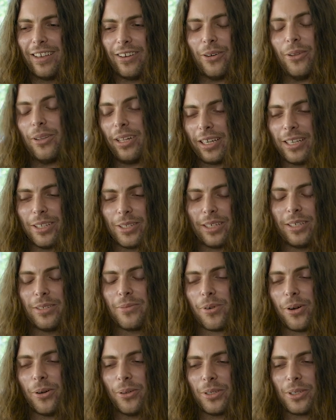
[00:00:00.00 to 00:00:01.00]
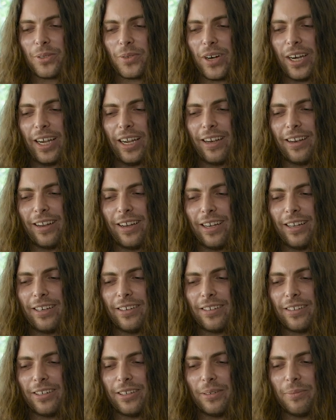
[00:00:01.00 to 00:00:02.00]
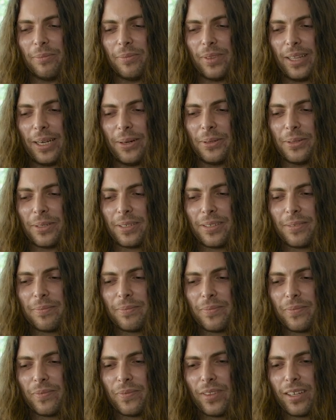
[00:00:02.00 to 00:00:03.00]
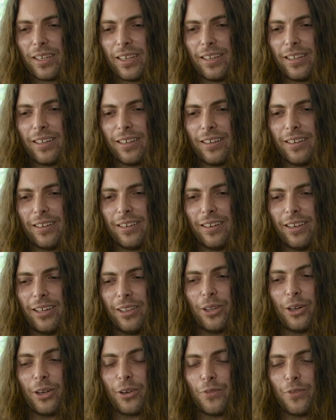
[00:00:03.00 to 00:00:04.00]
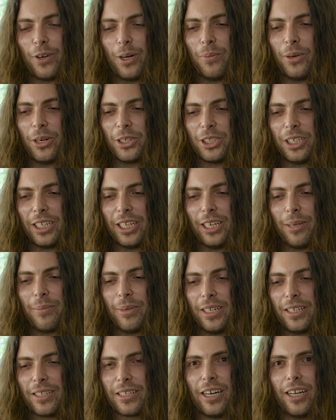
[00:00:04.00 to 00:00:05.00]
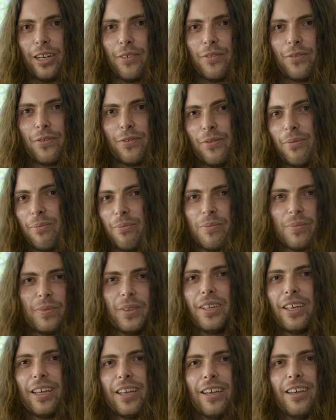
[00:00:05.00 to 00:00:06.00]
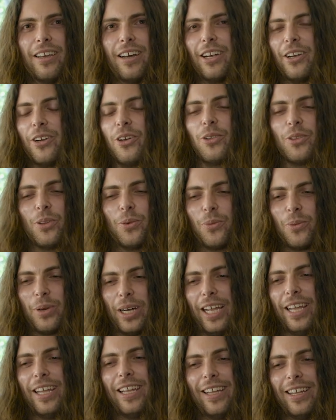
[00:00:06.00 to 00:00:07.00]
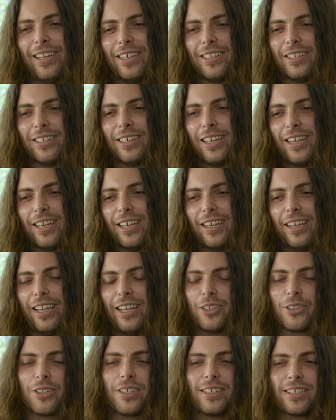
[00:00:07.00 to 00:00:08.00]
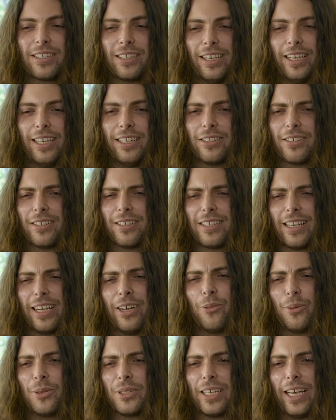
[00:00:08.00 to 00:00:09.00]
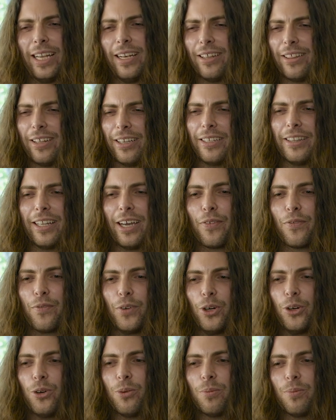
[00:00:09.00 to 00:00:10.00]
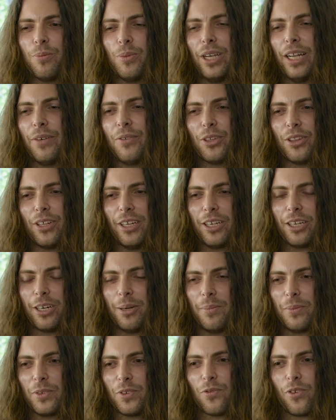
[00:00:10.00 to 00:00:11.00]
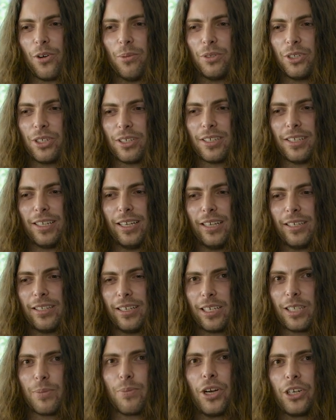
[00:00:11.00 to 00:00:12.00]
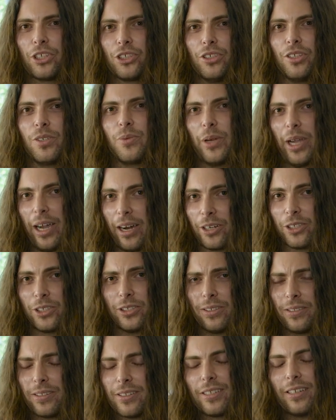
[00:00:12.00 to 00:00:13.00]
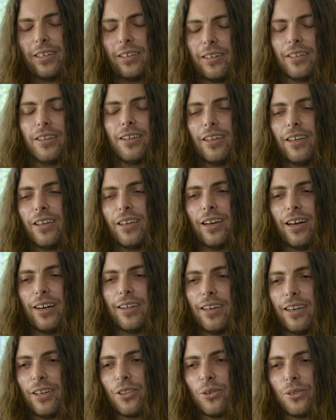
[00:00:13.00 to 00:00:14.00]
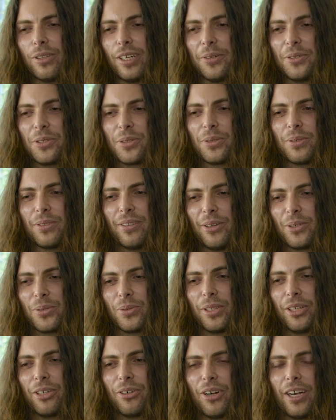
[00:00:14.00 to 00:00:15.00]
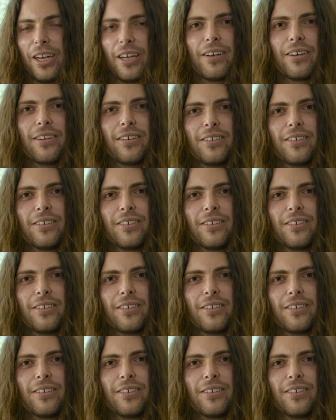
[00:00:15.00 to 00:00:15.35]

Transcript: like his role is great, and that was a lot of fun watching him. And it's kind of, I don't know, the way he doesn't say almost anything in that film, but everything comes from just his expressions and reactions, and I thought that was really great.